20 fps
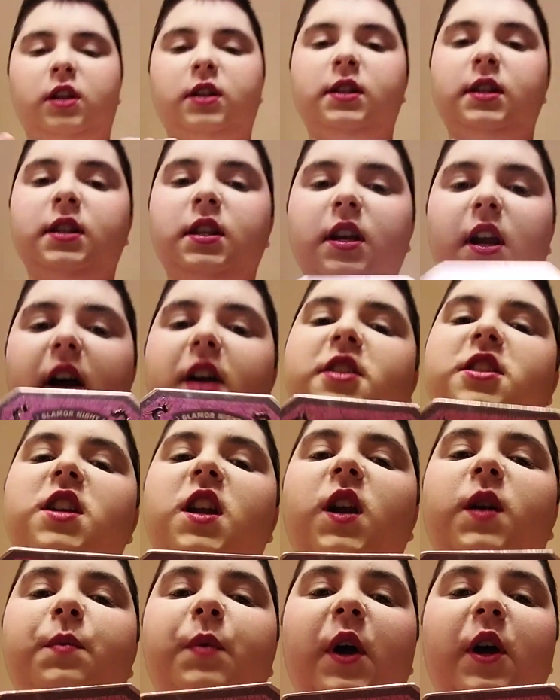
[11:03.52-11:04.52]
this is the
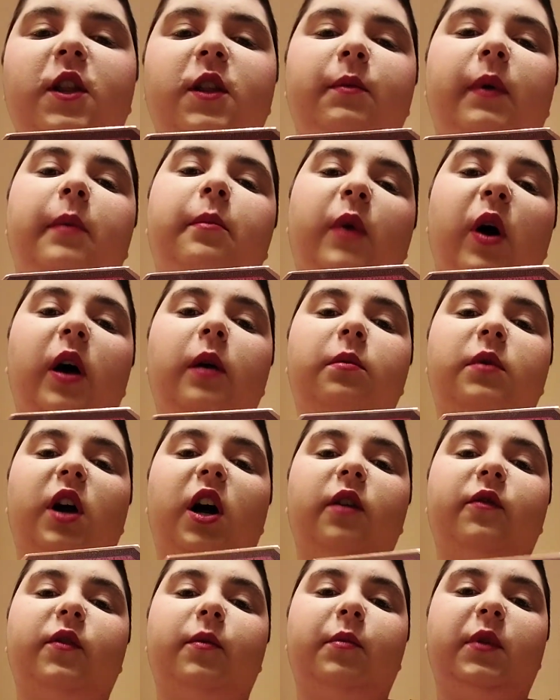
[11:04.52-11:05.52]
eyeshadow palette my mom
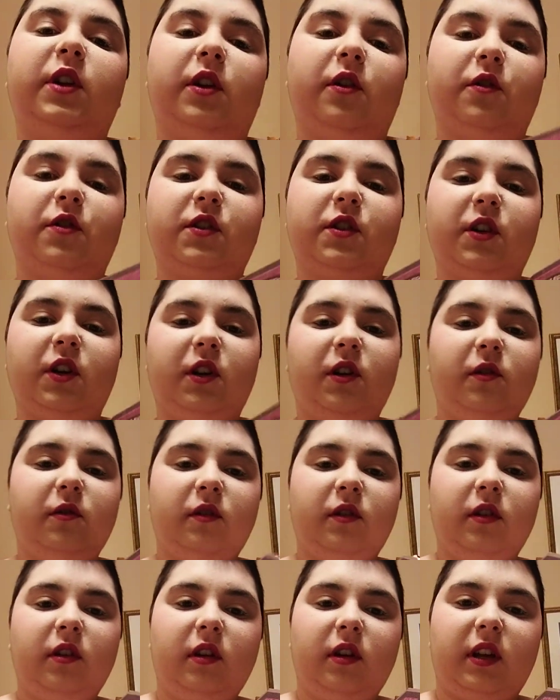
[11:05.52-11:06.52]
got for me years
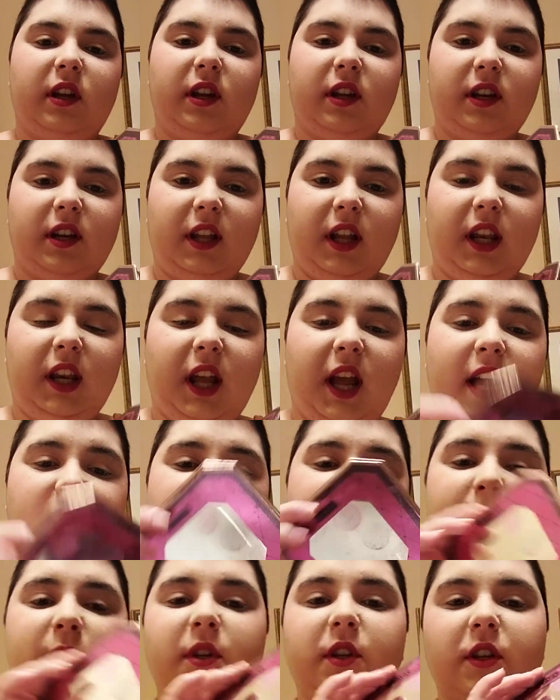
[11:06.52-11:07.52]
ago, and it
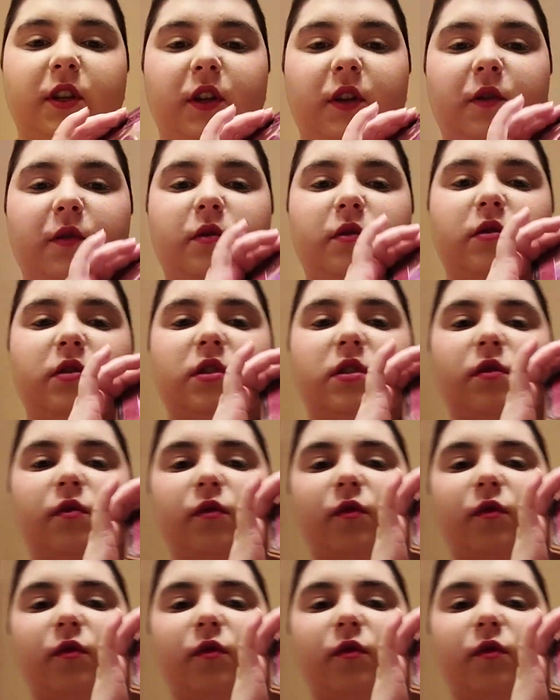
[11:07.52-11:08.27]
has been used